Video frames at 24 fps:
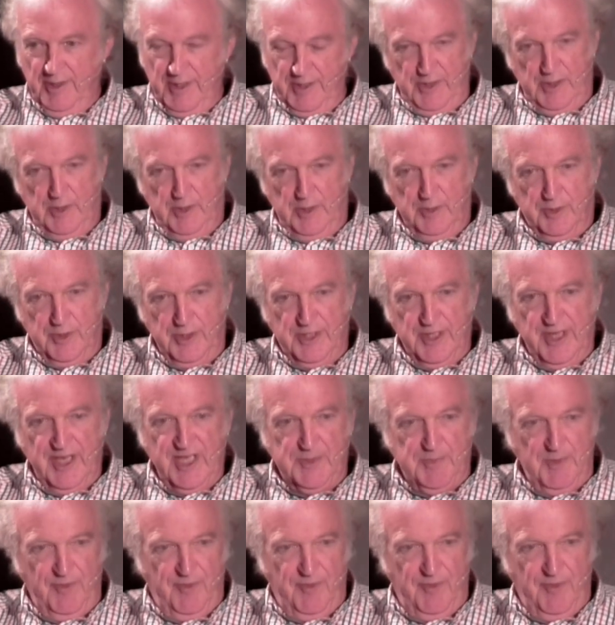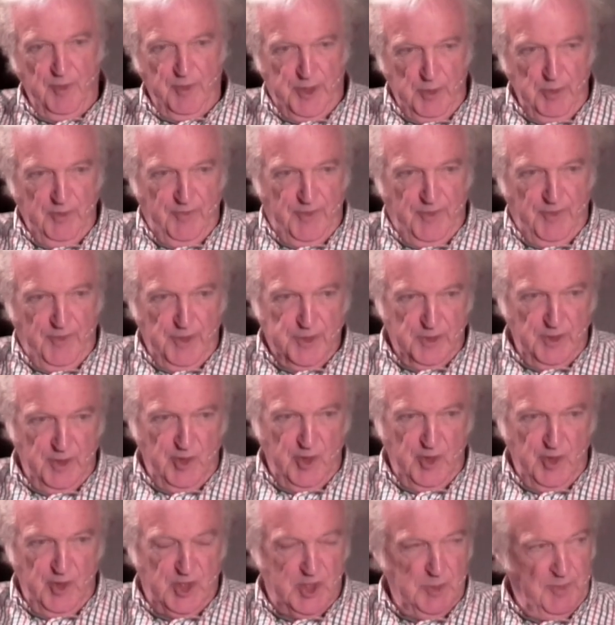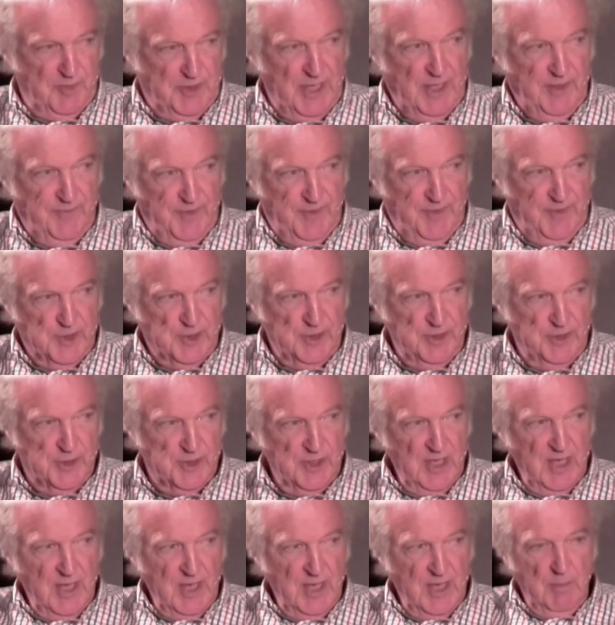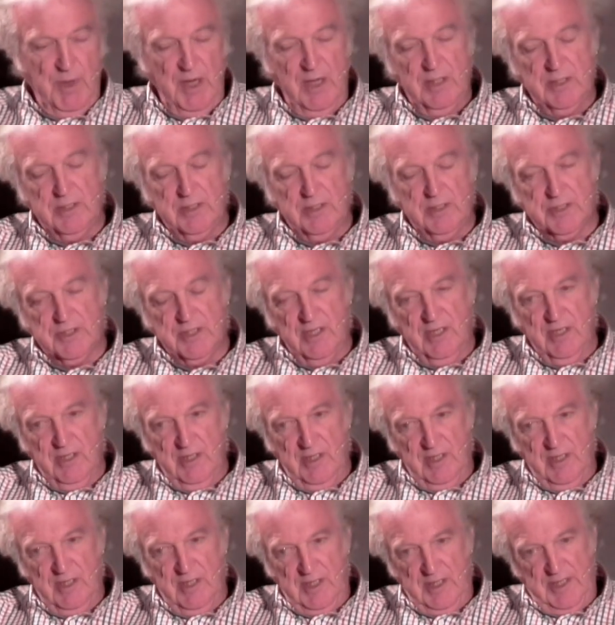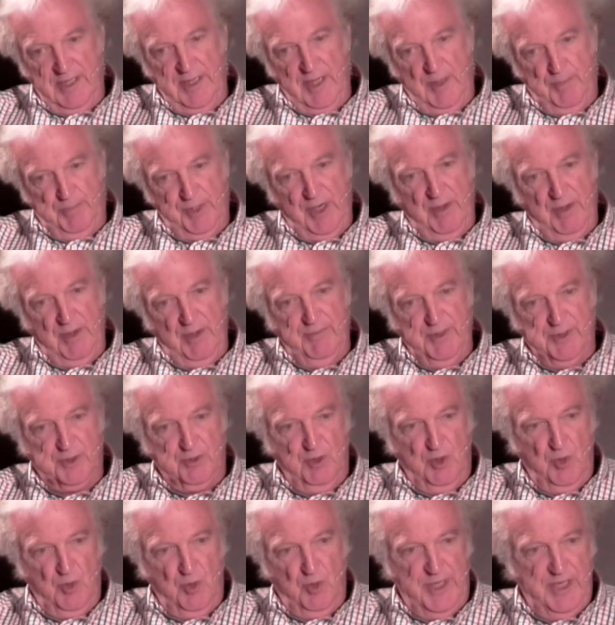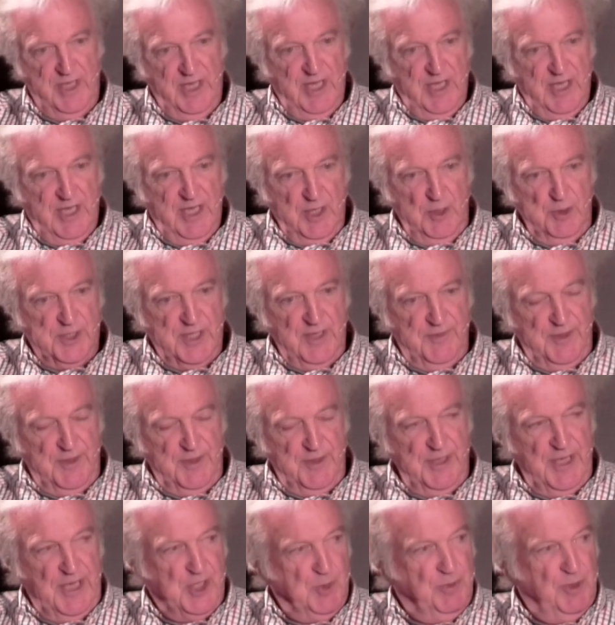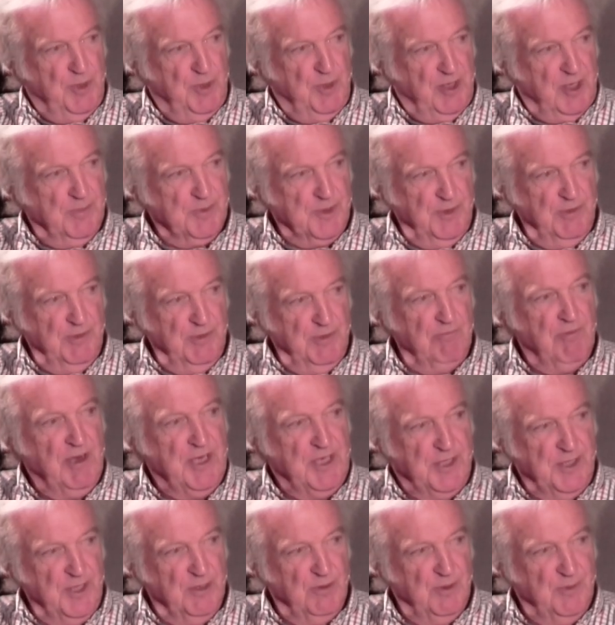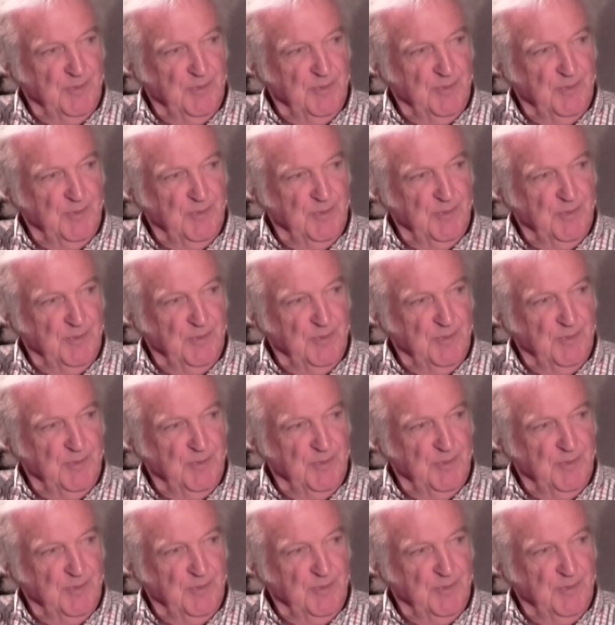this was the days before universal ownership of televisions, but in our primary school we used to have the nature programs on the radio.